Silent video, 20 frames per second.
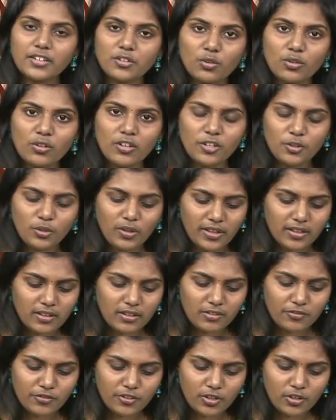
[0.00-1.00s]
told you, like
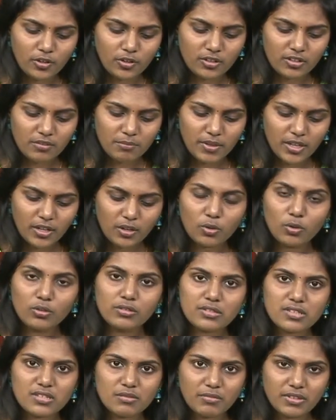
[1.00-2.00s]
if you're going to make
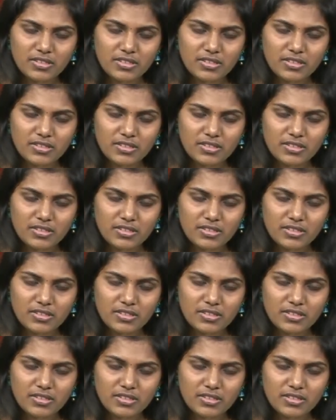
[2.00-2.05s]
holes